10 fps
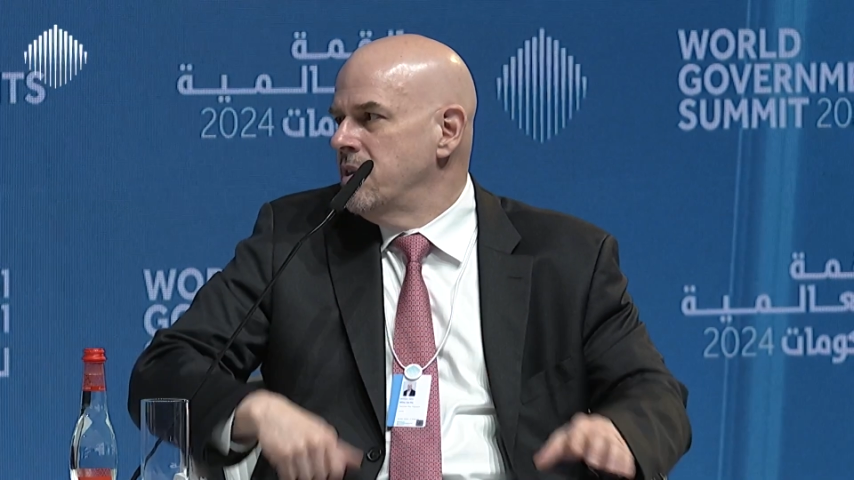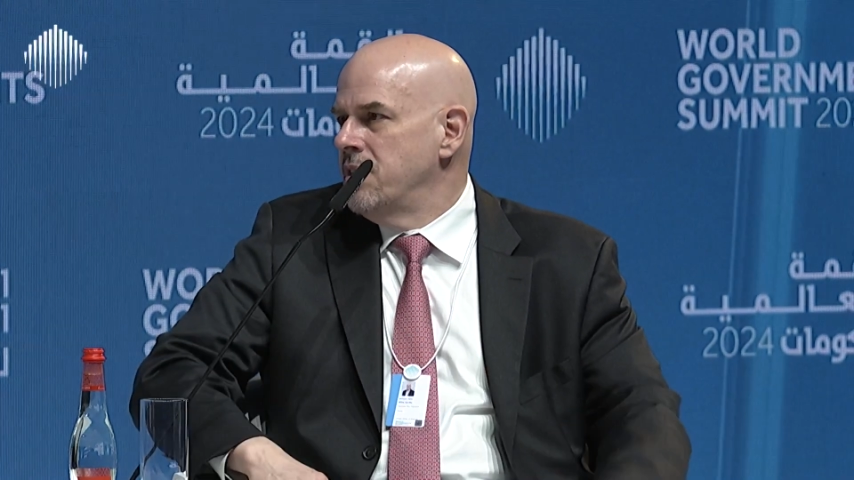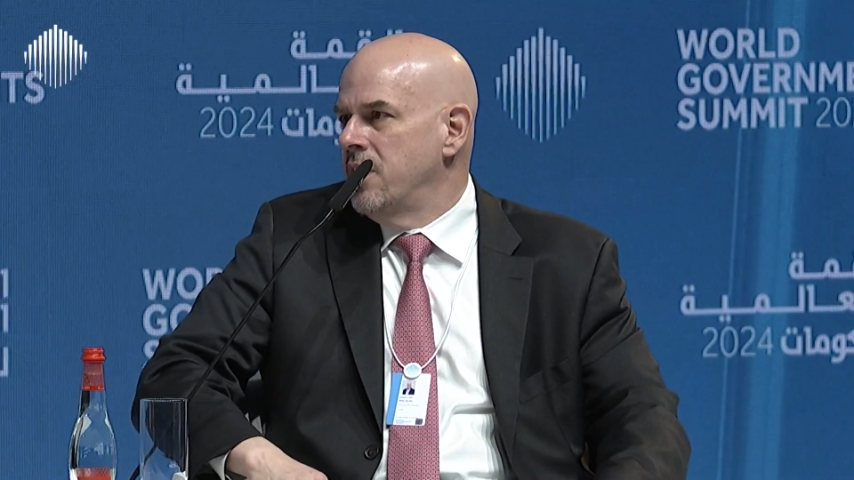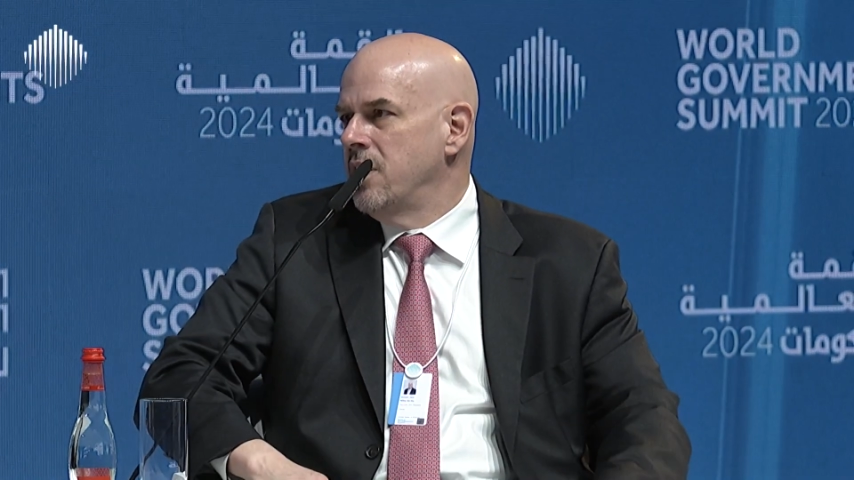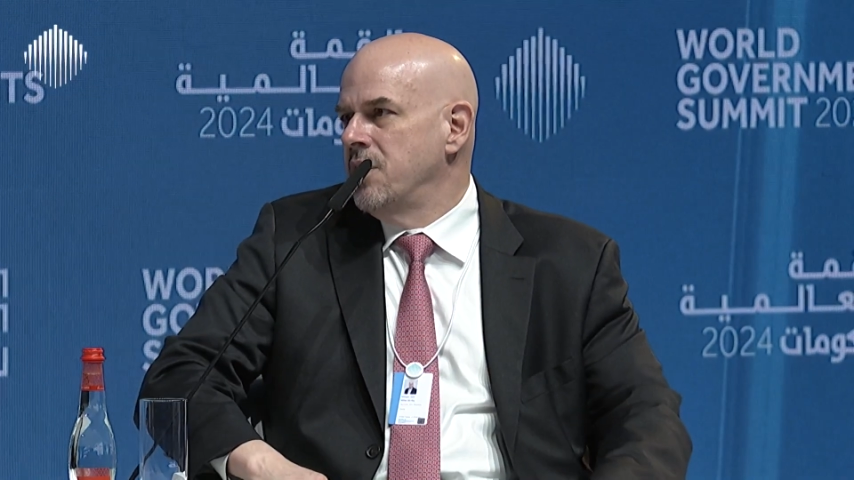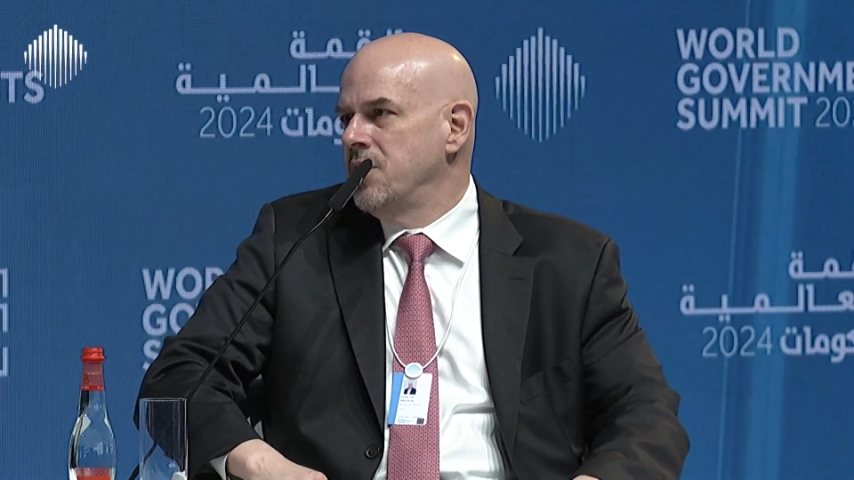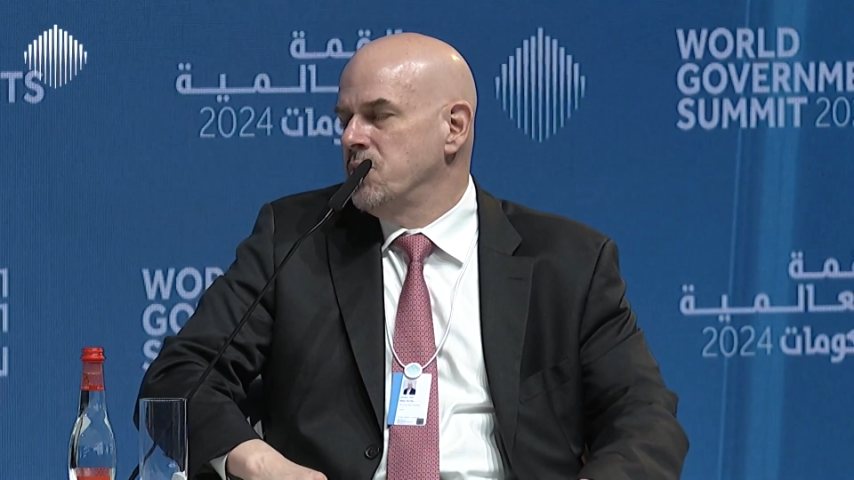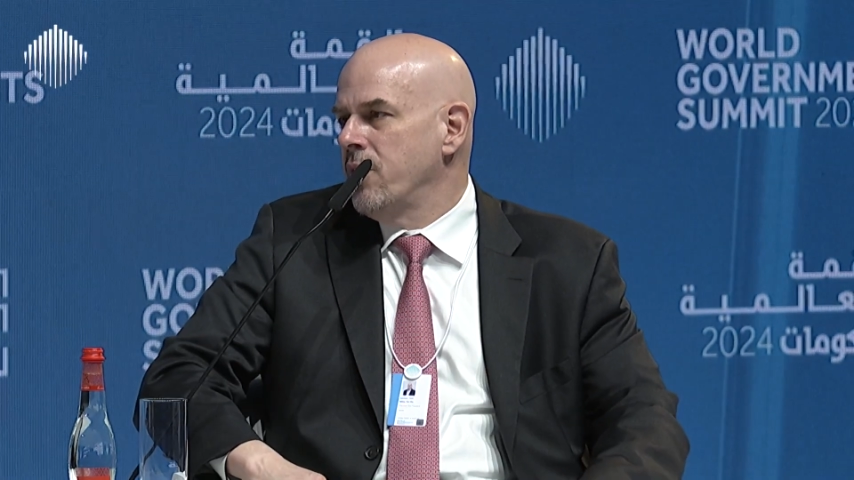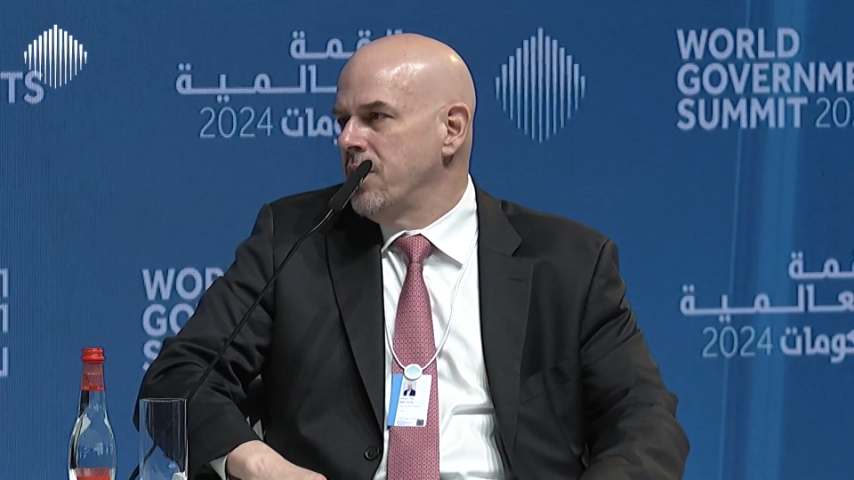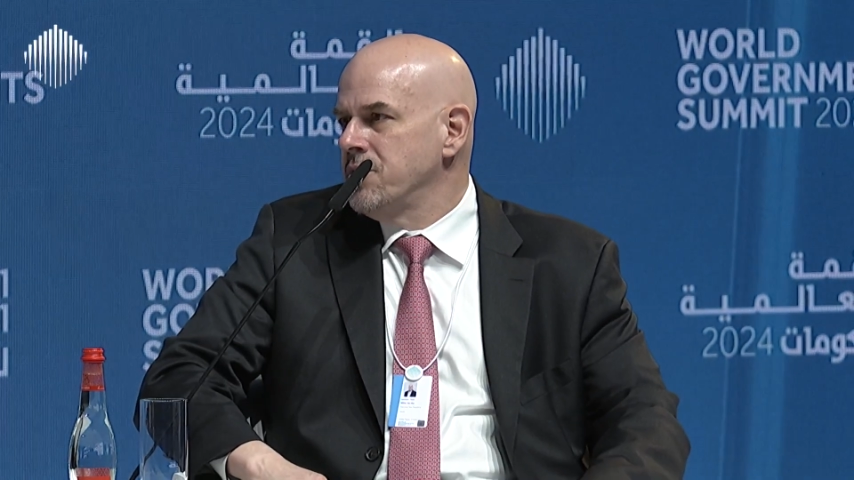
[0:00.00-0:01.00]
in these
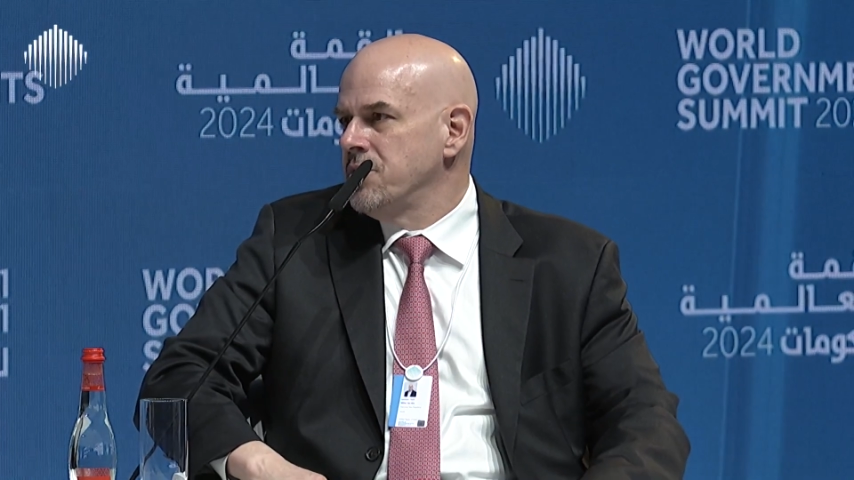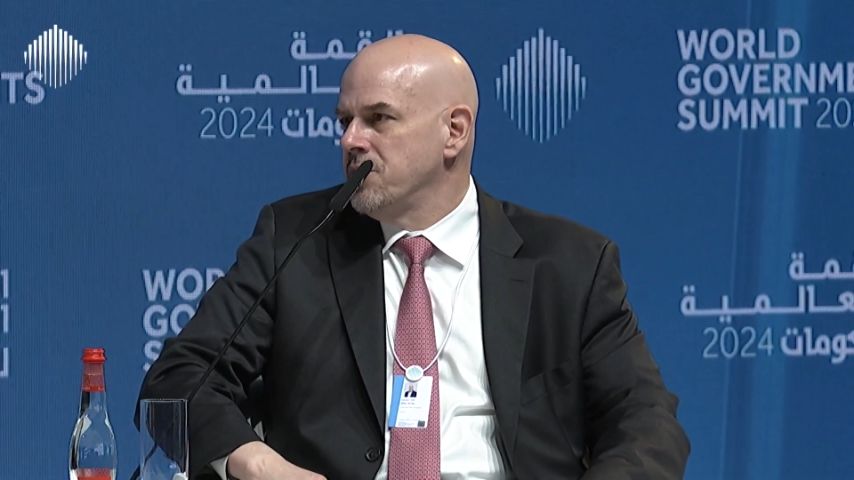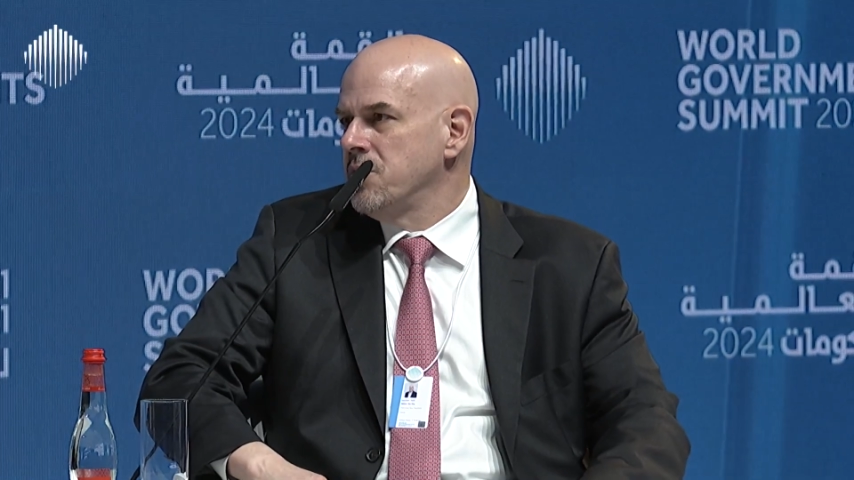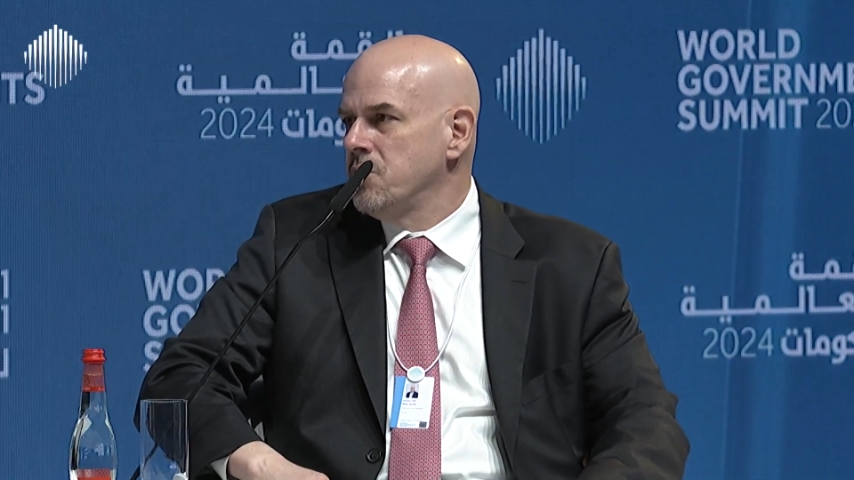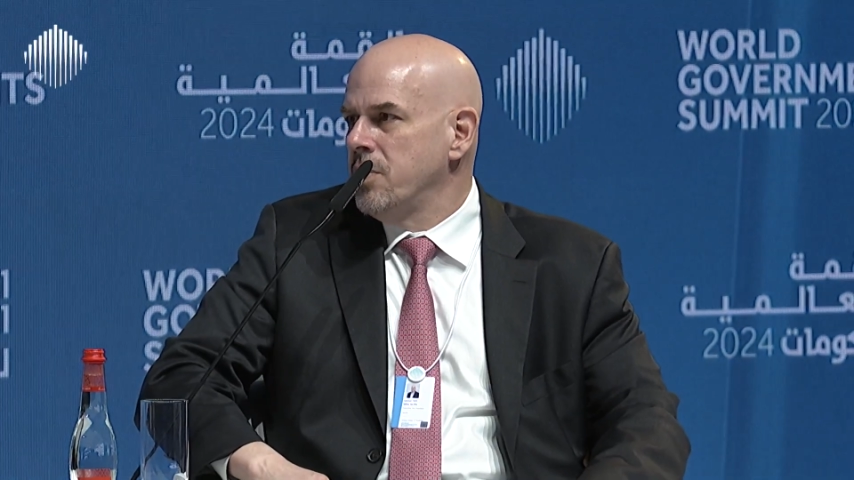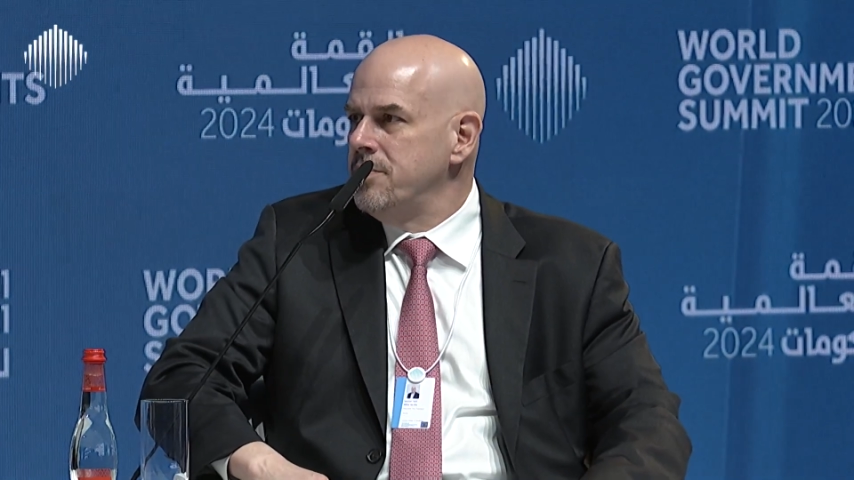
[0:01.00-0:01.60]
processes as well.